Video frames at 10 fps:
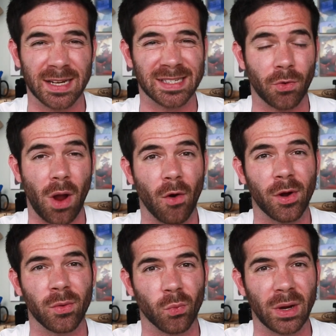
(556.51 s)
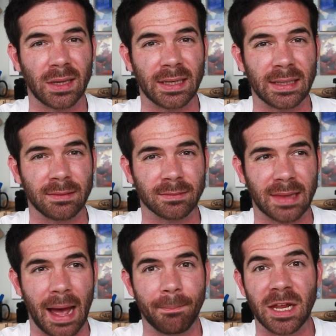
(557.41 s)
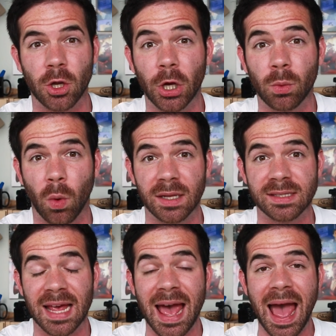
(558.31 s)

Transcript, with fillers: because there aren't really that many good ones